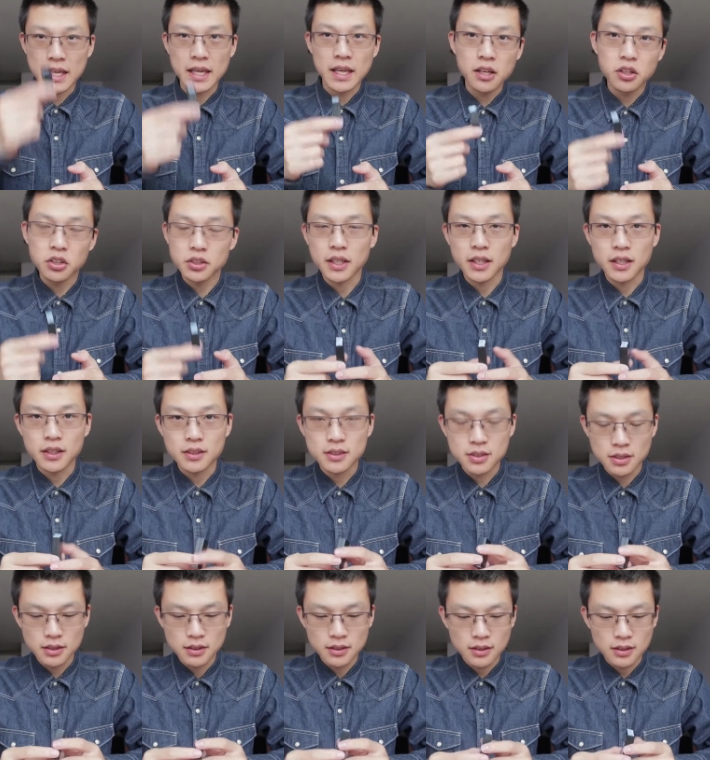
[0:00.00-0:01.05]
killed it,
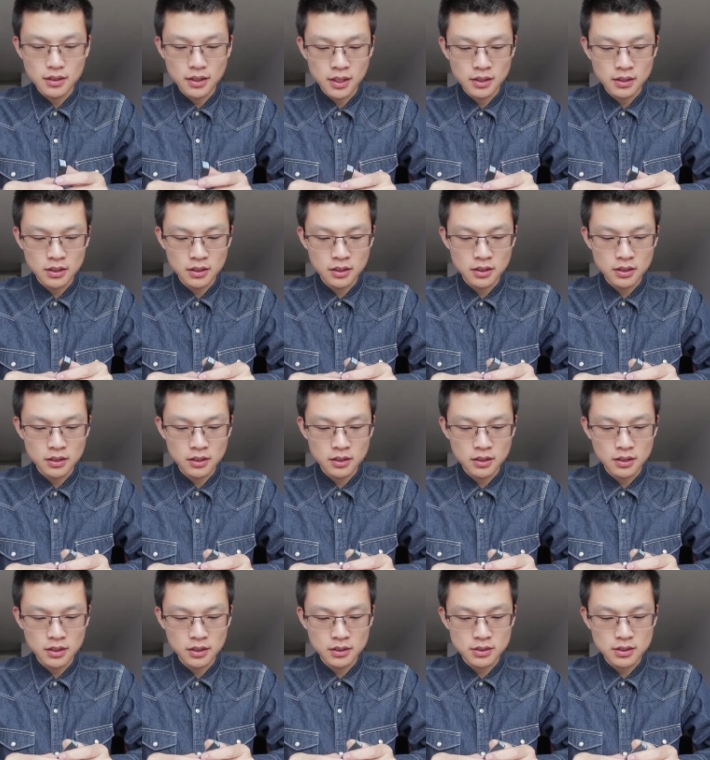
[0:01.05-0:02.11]
and it